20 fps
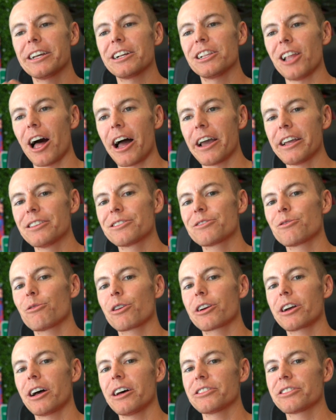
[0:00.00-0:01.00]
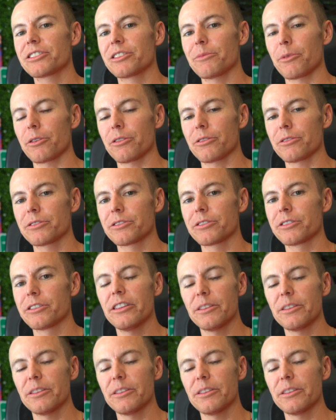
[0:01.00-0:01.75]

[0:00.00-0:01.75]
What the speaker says: clients or customers